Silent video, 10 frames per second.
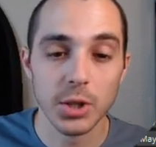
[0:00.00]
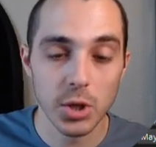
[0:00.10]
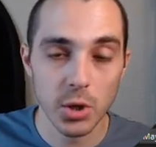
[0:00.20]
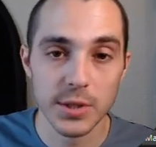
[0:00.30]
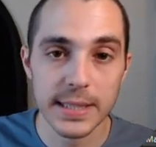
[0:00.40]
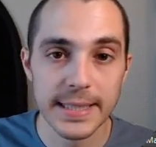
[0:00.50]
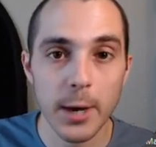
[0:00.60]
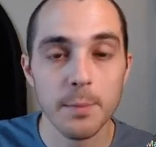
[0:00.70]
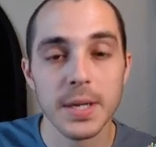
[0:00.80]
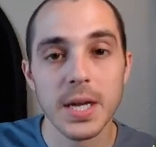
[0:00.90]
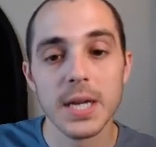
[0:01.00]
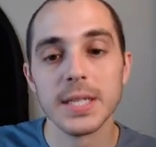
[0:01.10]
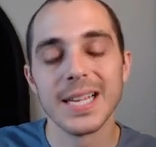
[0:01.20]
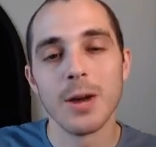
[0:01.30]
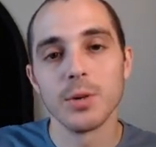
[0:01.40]
to close this out
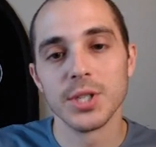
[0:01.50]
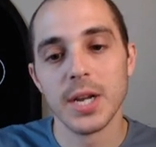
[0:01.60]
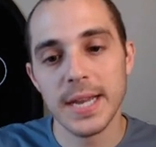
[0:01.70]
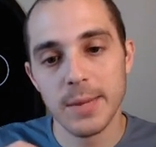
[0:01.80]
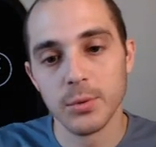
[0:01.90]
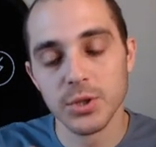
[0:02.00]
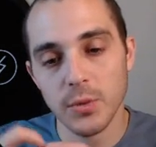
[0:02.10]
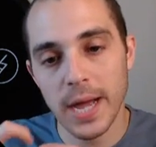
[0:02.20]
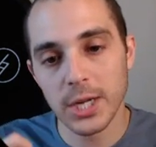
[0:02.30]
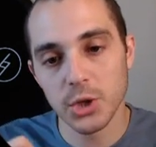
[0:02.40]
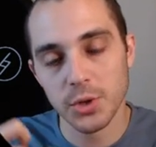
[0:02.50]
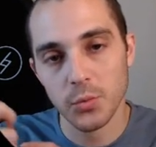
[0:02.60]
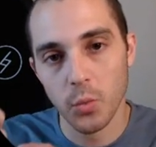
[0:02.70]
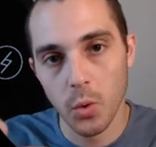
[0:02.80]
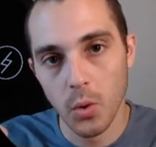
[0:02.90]
because I was not able to actually
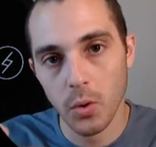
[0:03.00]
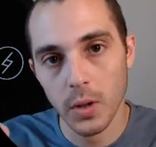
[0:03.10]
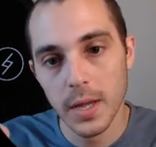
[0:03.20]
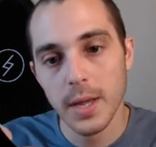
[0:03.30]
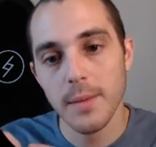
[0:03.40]
roll